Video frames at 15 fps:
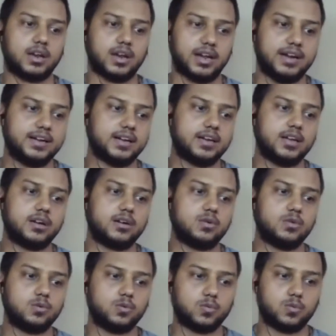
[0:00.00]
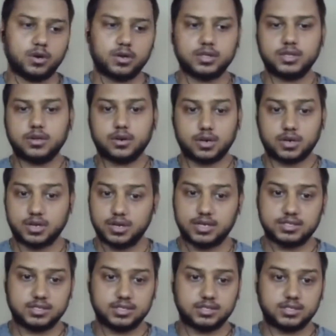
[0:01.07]
right now what the
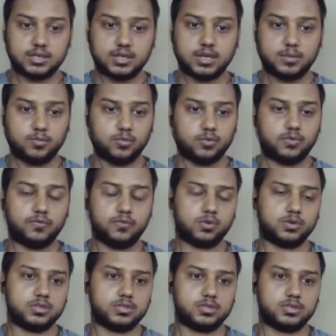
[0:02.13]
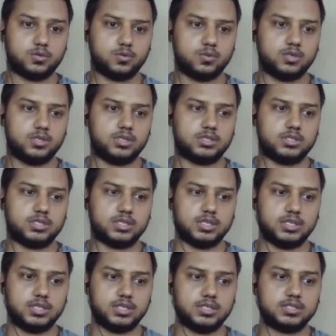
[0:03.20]
organization are more focused towards
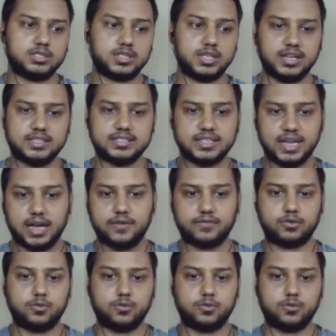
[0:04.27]
is things have